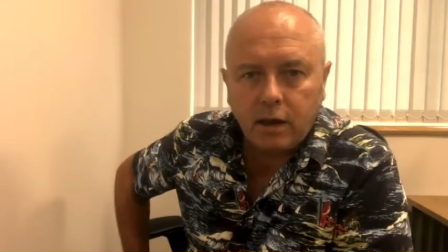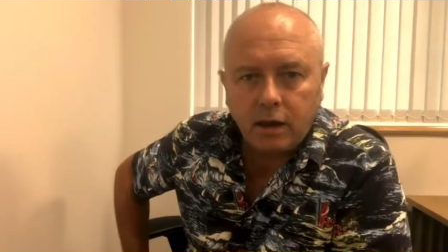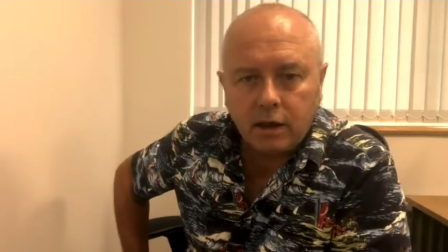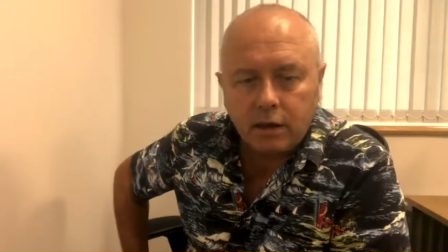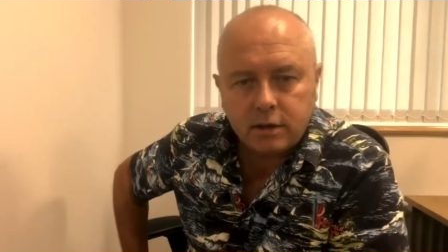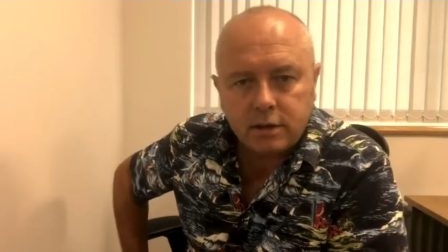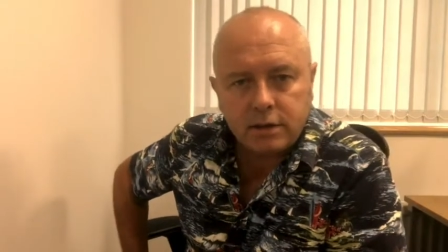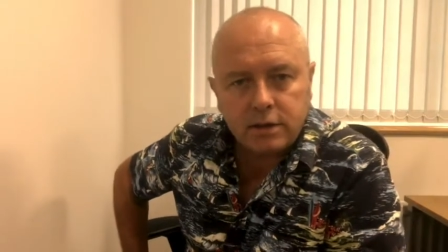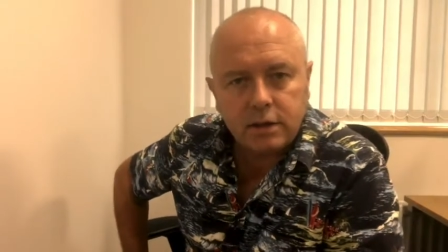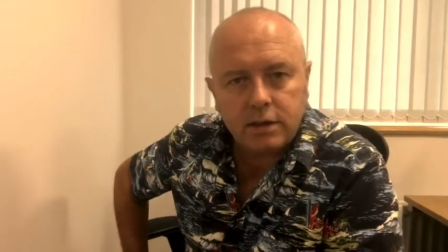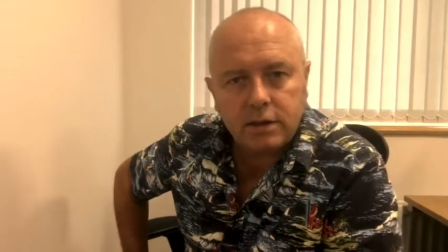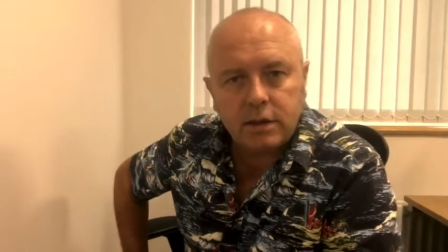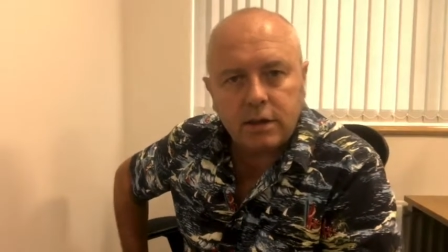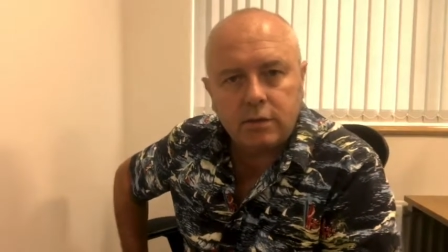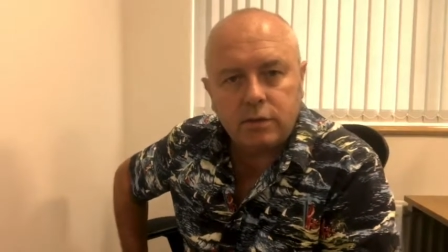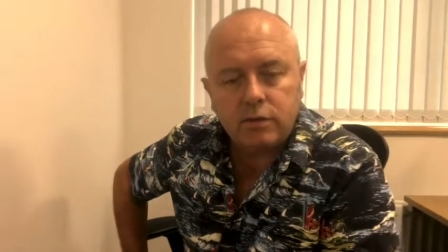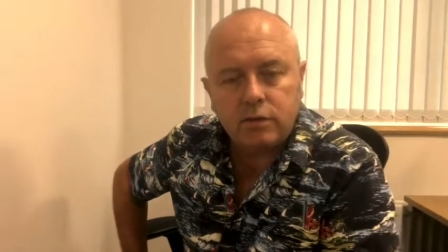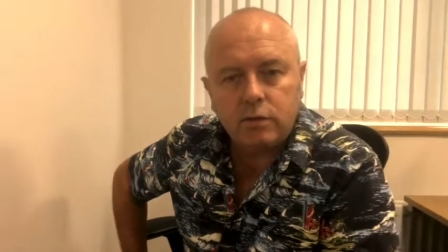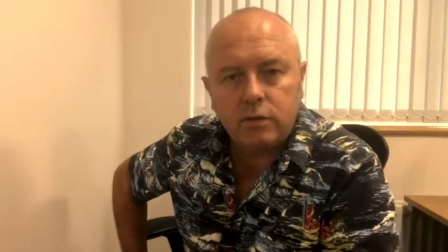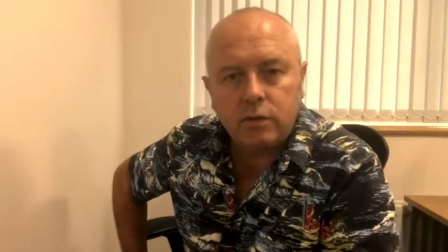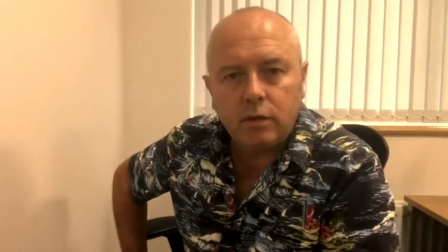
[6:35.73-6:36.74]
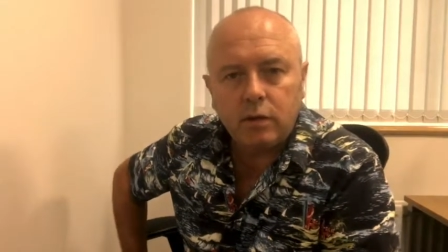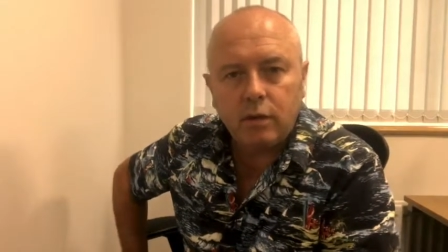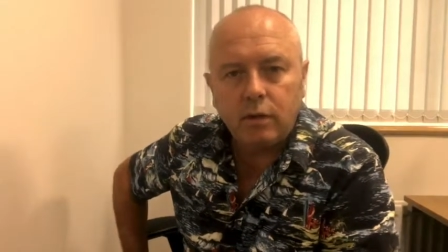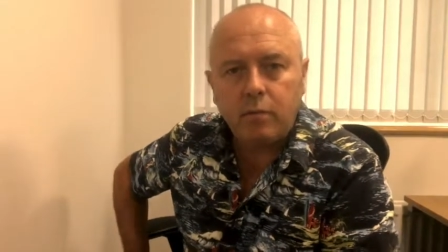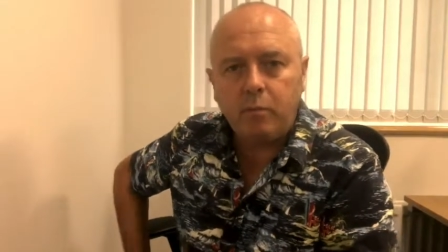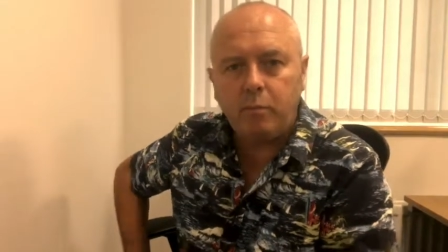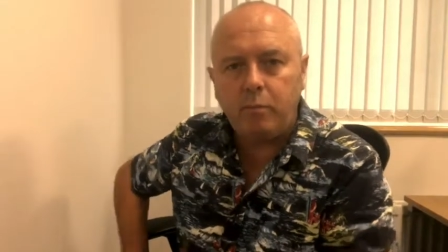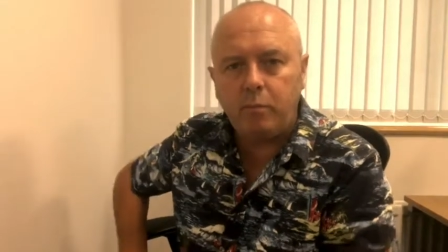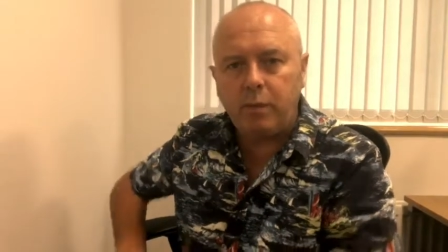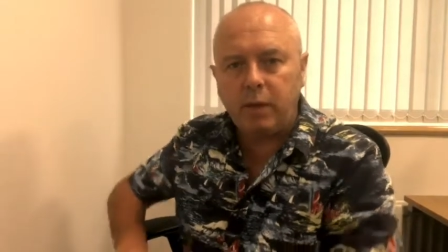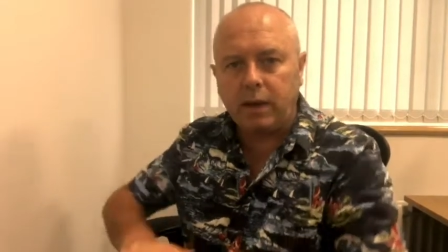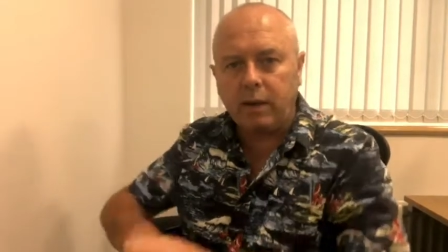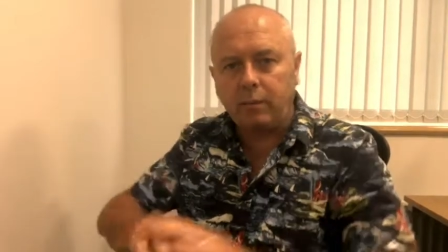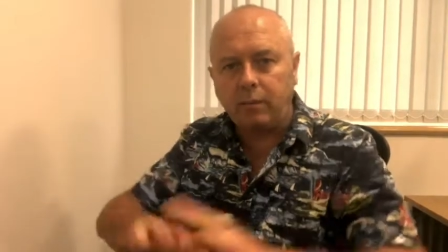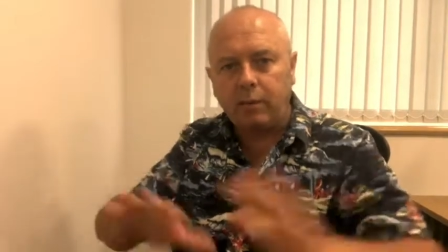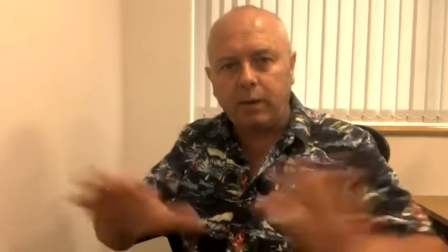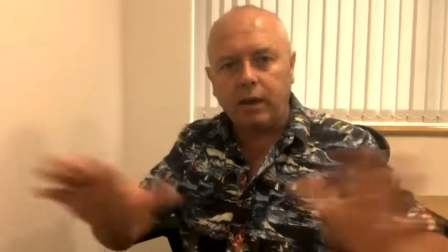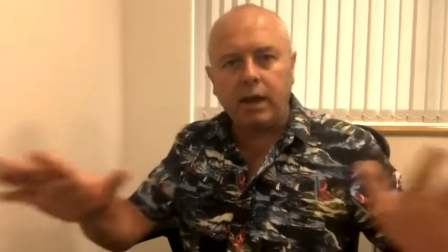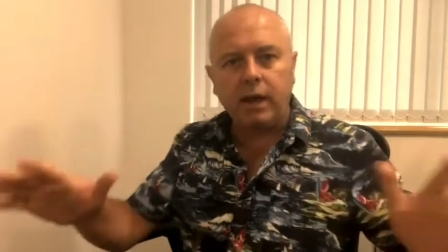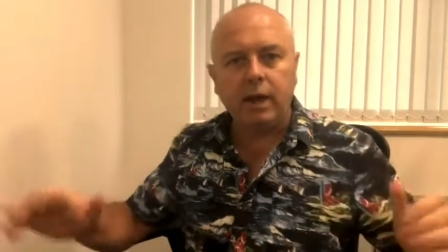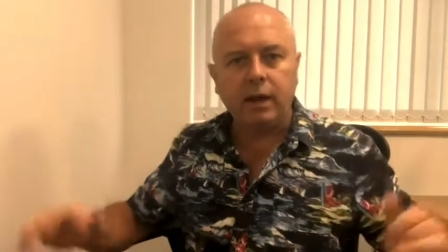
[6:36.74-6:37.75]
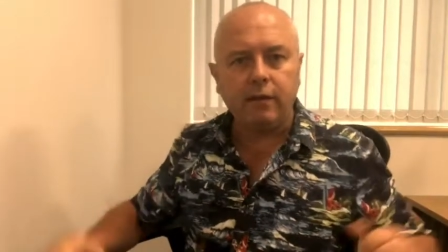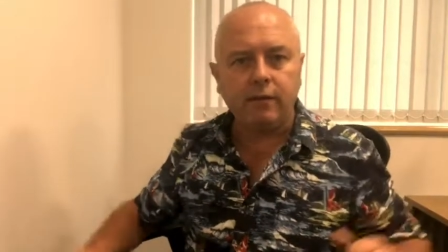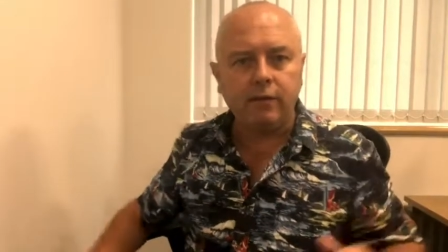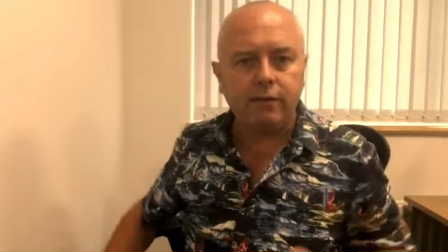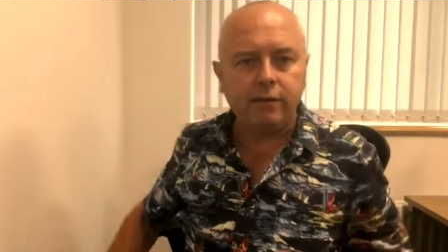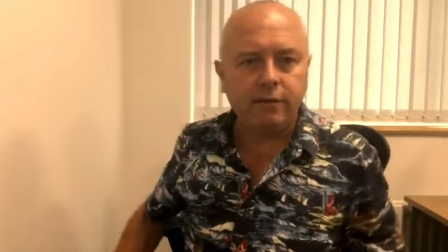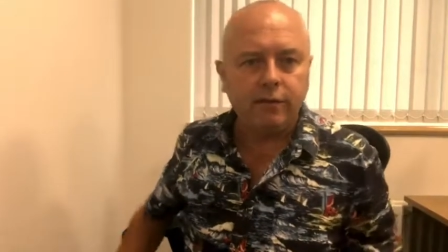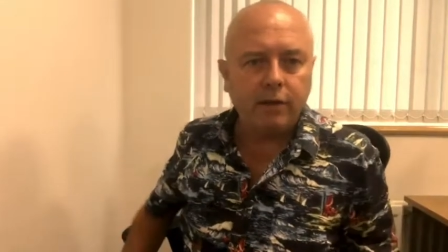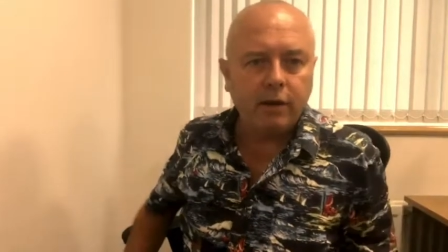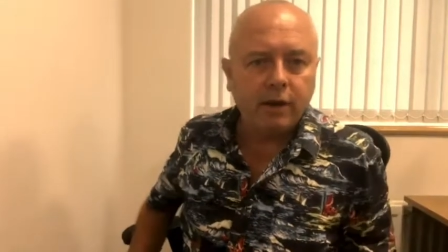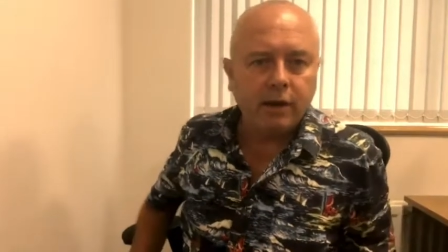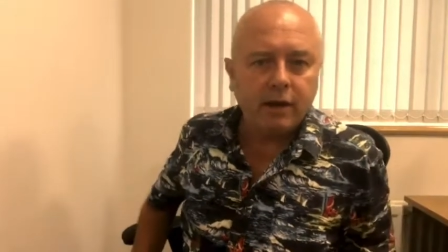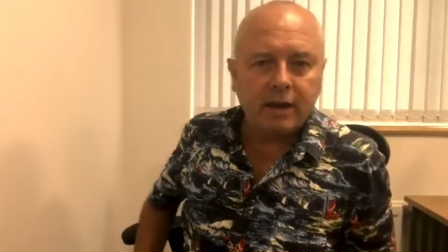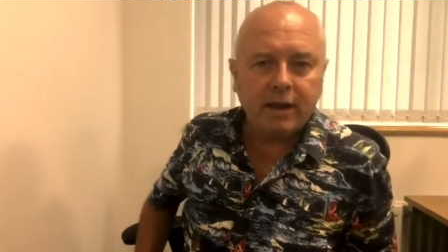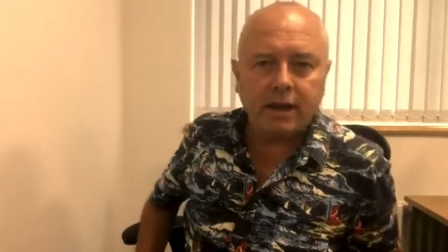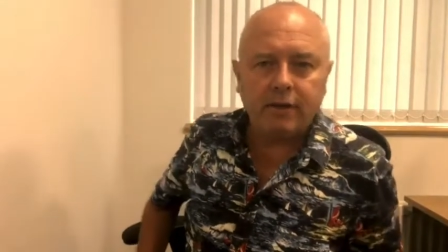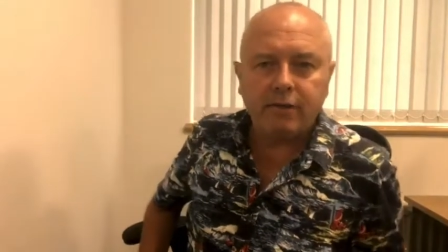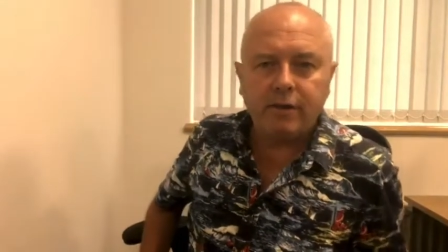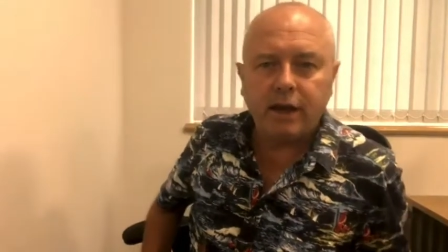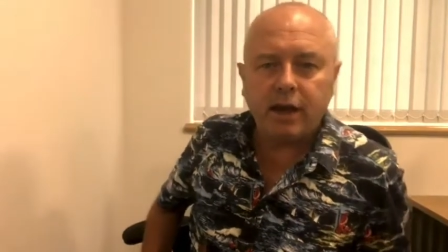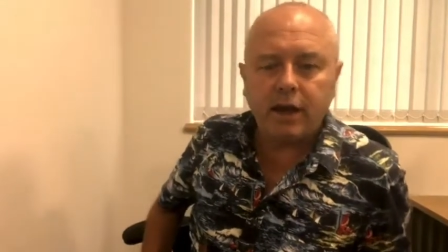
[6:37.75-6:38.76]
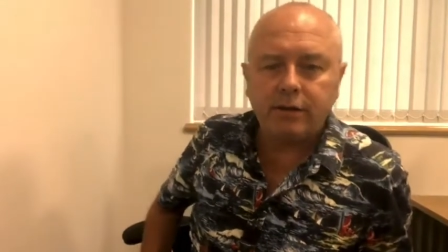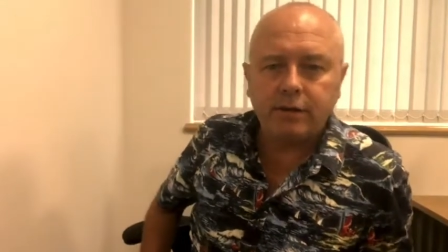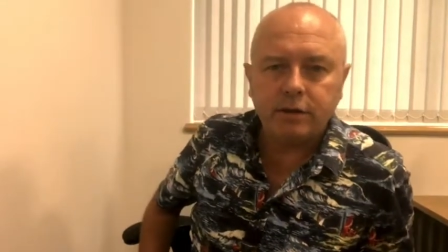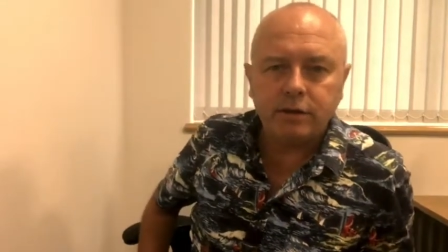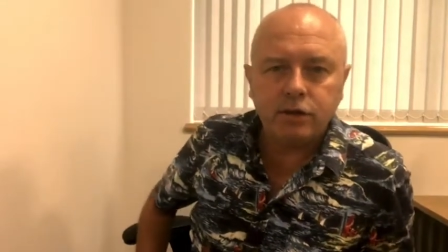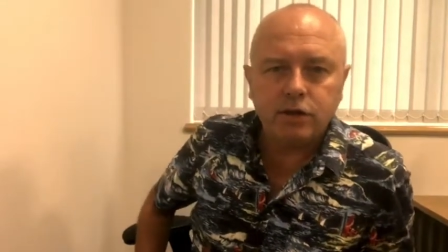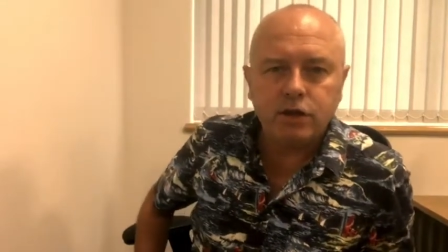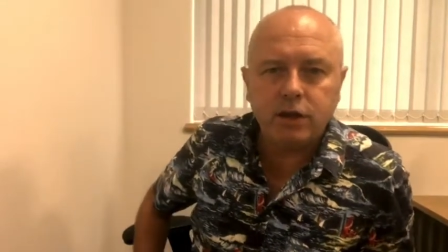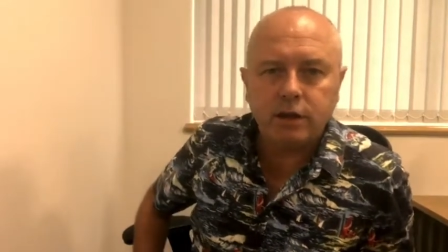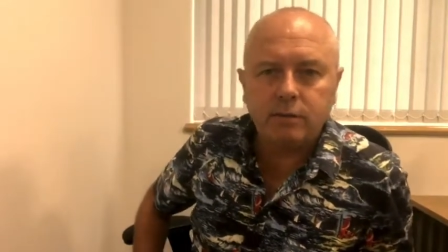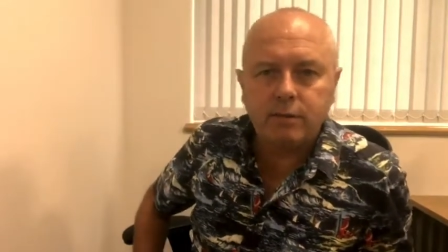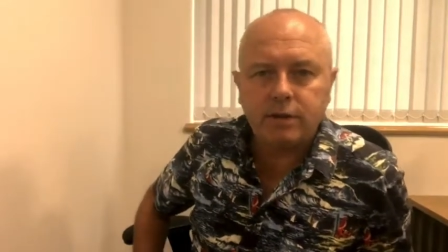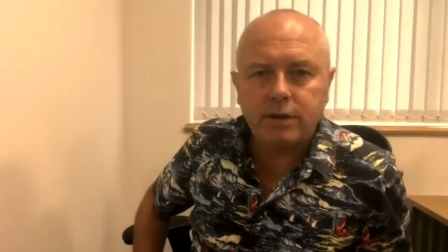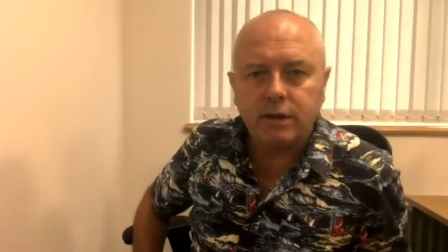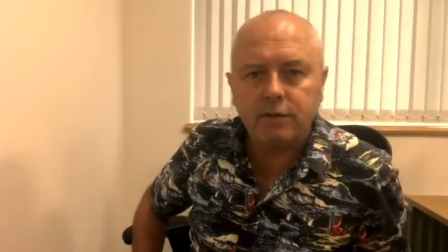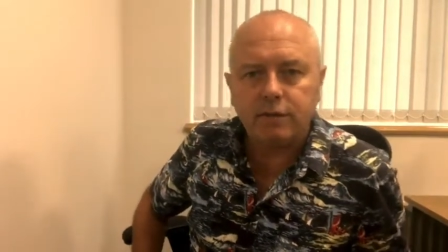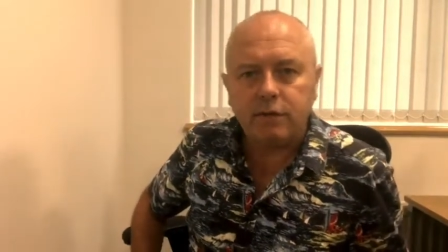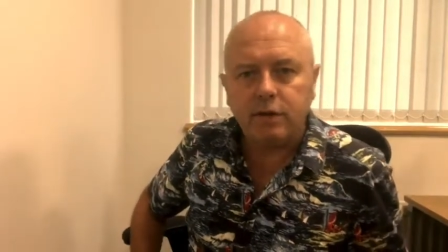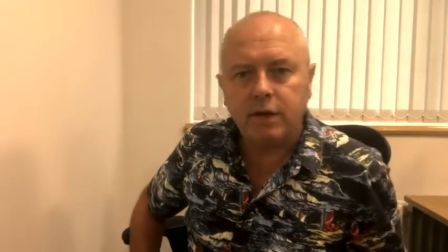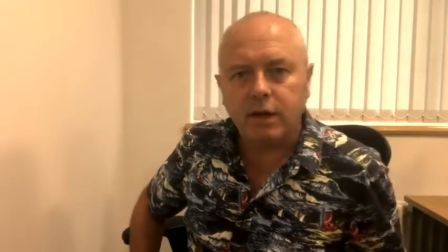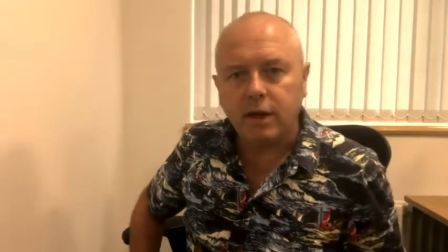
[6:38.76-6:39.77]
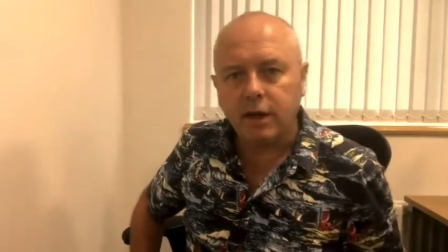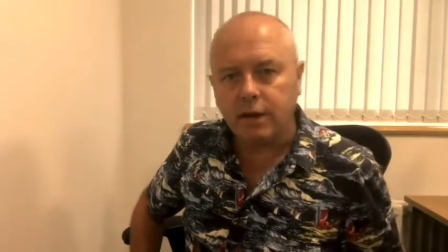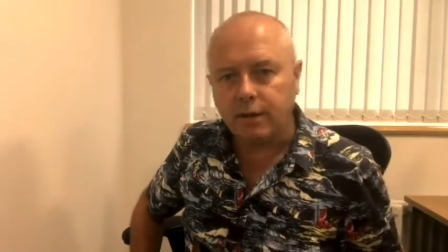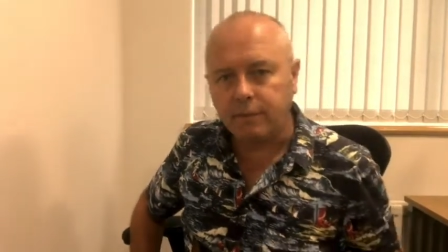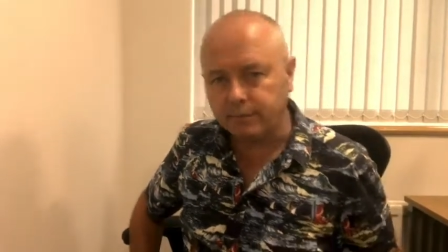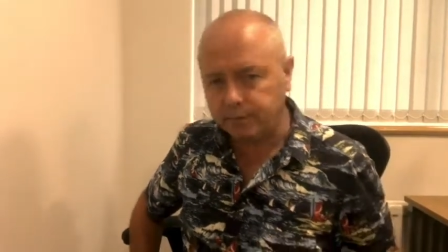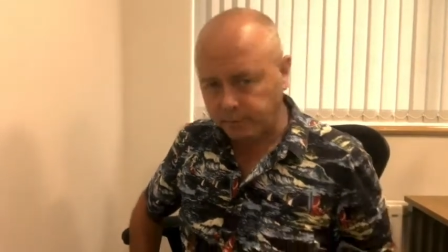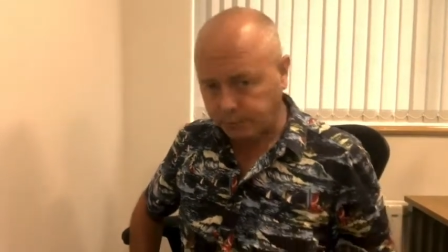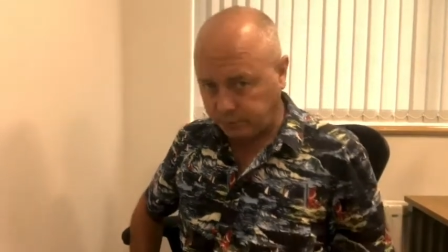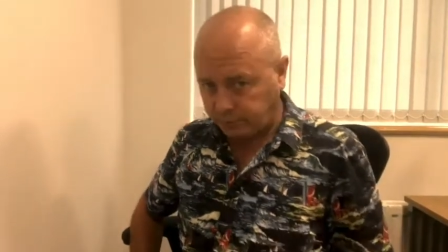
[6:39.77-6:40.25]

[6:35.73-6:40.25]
and sit down to a big plate of caviar and chips every night,